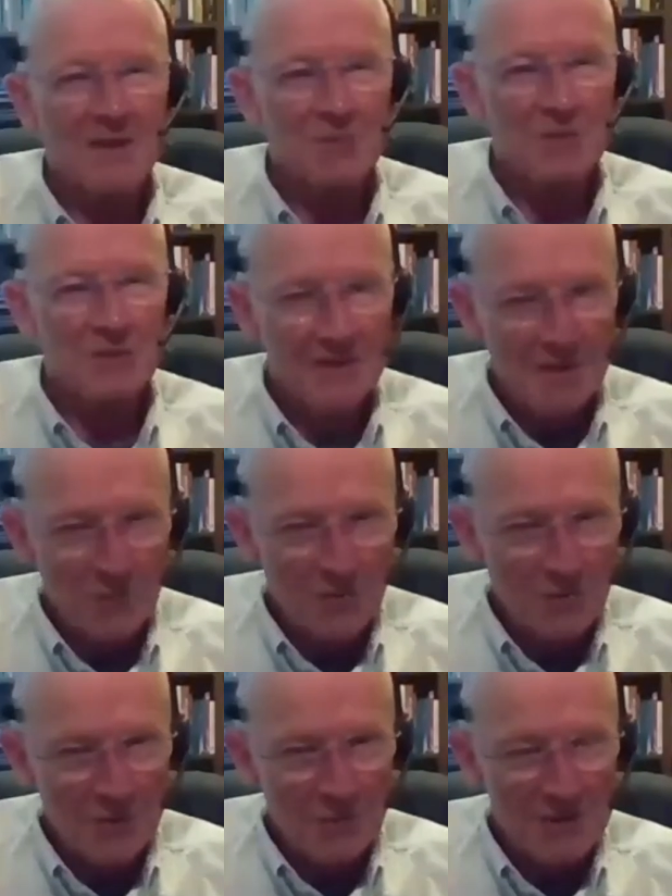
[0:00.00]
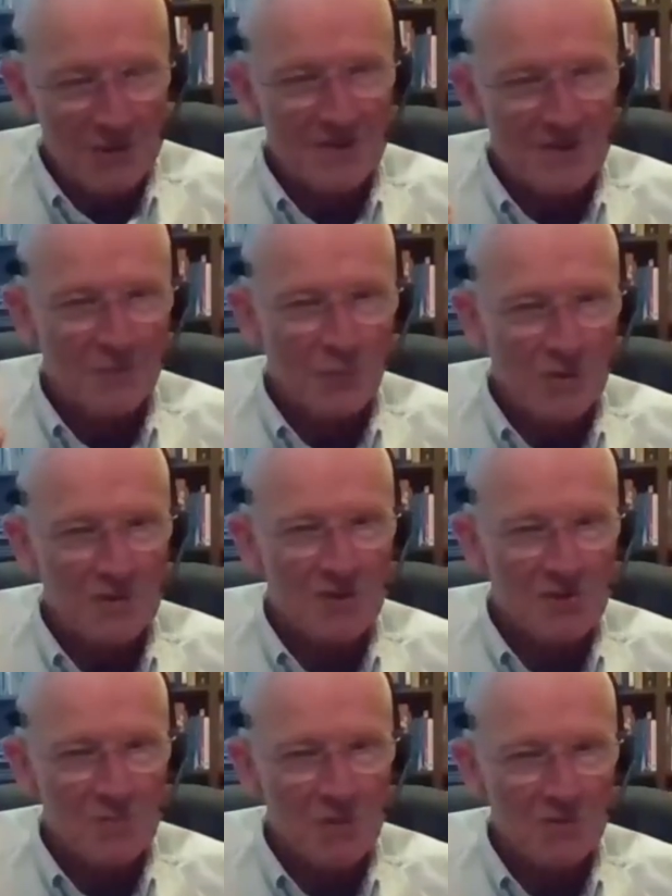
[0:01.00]
but I want to repeat something. What's it
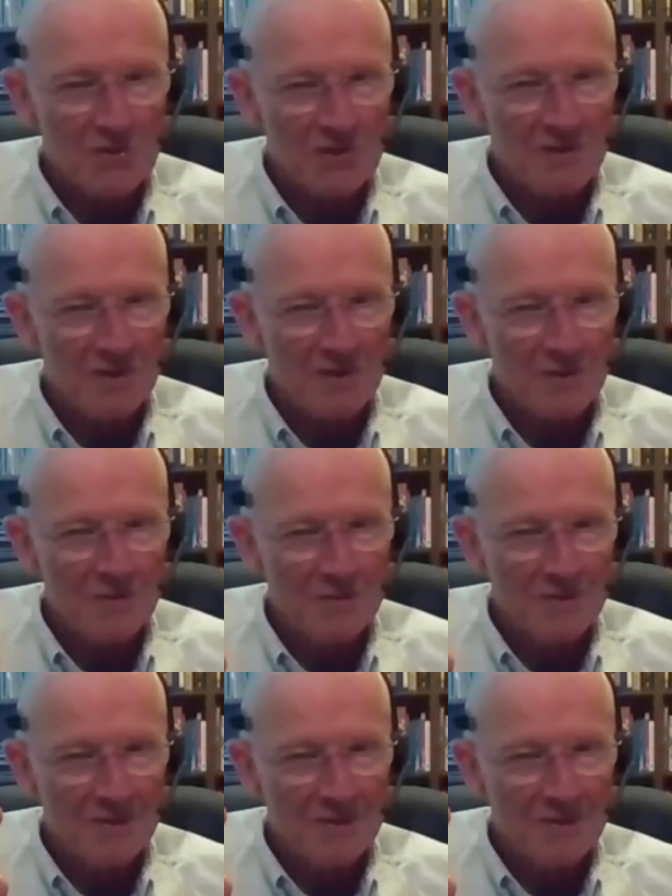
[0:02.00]
supposed to do?